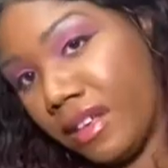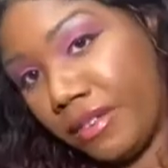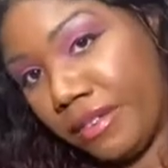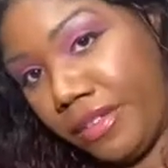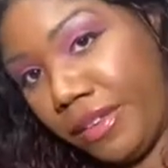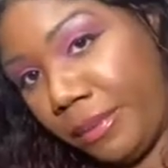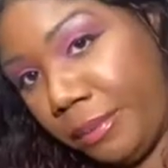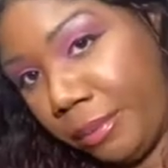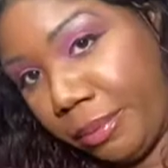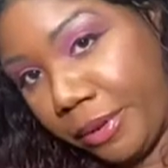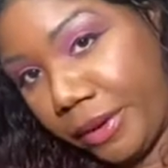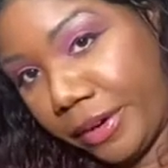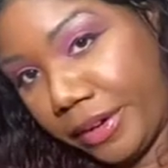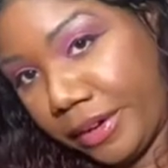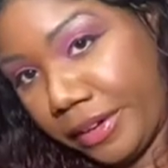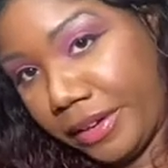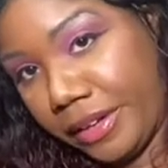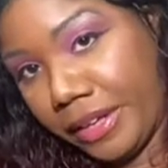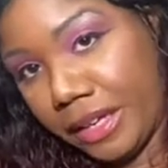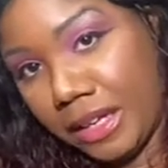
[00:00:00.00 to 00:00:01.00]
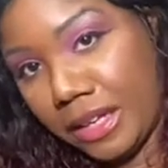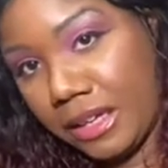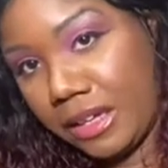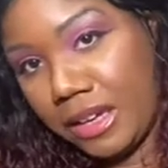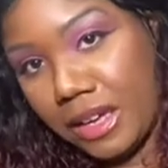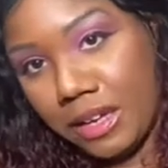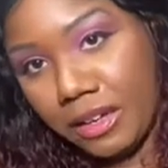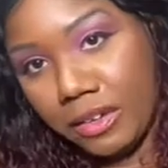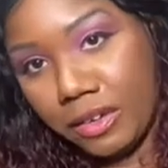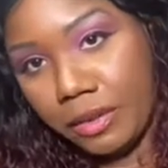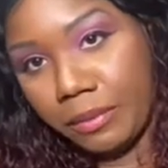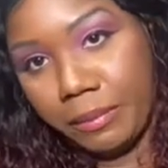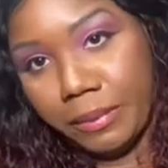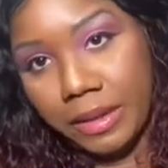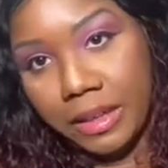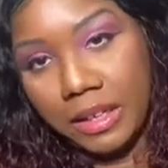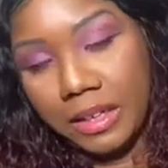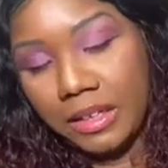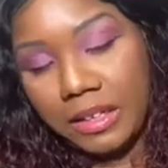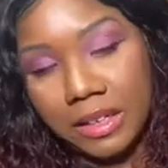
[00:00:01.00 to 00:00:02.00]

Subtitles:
the burgundy color on me.